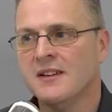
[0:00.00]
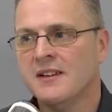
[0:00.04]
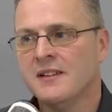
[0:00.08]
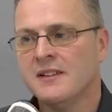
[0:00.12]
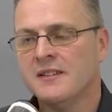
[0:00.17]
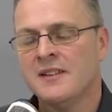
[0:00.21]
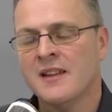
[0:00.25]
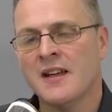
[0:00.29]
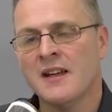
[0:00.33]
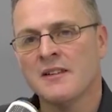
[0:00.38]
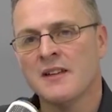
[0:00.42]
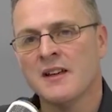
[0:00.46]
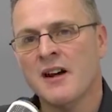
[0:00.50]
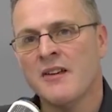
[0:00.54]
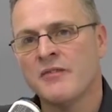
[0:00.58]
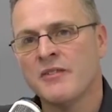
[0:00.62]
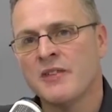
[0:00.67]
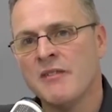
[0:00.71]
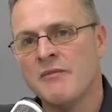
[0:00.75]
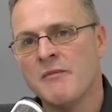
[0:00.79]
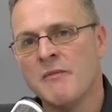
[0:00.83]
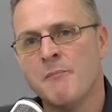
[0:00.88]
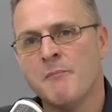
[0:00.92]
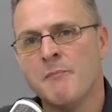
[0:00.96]
Now that I've
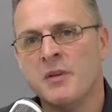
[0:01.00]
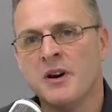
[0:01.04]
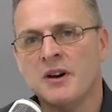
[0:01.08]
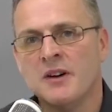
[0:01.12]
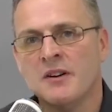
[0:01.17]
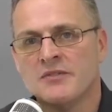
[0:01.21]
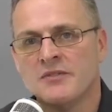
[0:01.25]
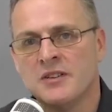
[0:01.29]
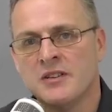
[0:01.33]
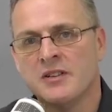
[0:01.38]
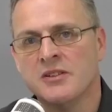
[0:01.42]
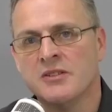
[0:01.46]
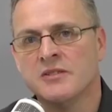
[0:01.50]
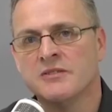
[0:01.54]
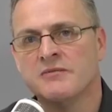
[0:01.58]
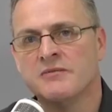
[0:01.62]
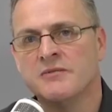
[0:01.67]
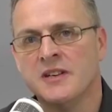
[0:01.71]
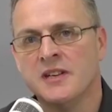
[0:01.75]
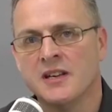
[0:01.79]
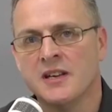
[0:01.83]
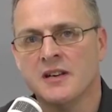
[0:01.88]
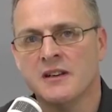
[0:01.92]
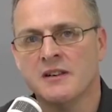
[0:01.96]
given birth to those
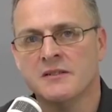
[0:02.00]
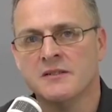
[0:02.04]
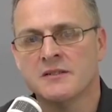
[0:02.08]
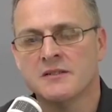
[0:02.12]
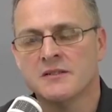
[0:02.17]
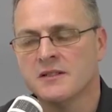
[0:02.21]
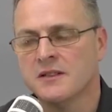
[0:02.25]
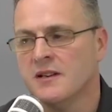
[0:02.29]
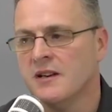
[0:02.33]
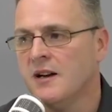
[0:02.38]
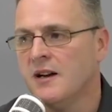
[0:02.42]
videos,